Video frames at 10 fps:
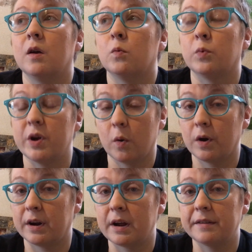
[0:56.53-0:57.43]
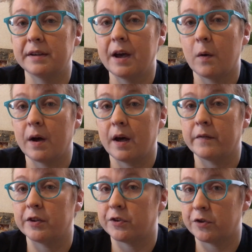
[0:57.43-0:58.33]
reorganizing how I have
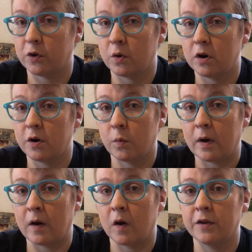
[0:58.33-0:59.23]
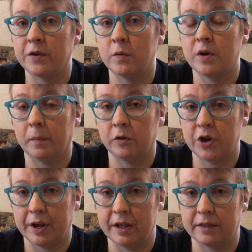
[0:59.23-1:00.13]
it stored while also double
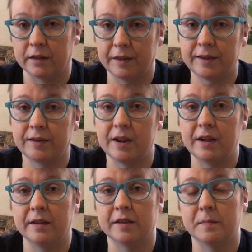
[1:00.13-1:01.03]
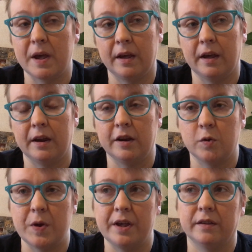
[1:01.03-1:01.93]
checking the listings, making any
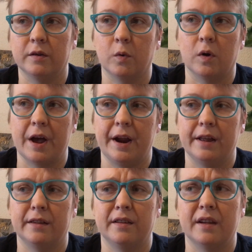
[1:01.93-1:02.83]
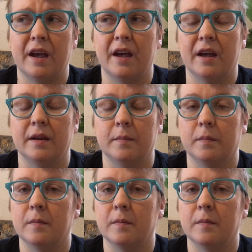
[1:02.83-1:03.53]
tweaks or edits and